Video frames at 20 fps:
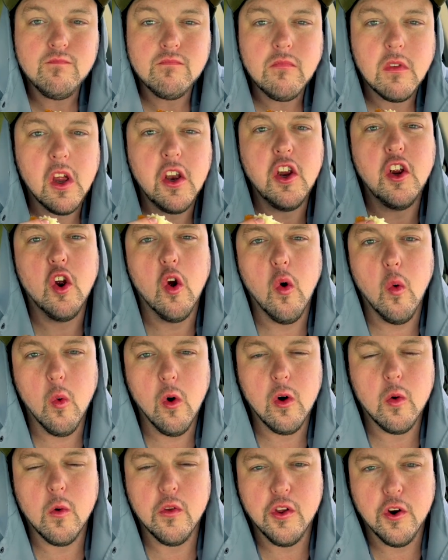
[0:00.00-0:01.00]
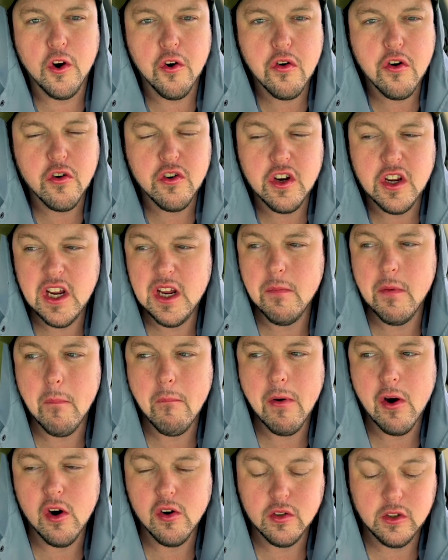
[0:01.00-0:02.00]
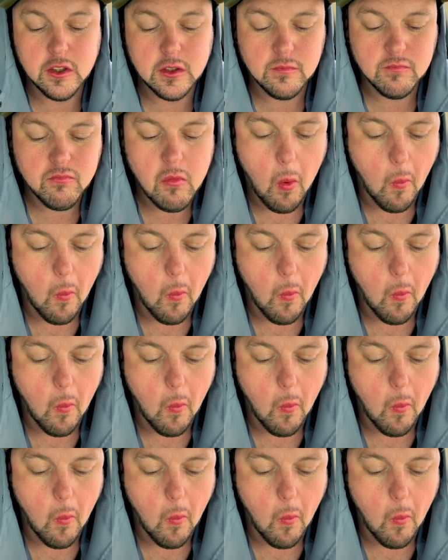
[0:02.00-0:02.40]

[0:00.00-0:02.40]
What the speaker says: And you go work with her and her team in person.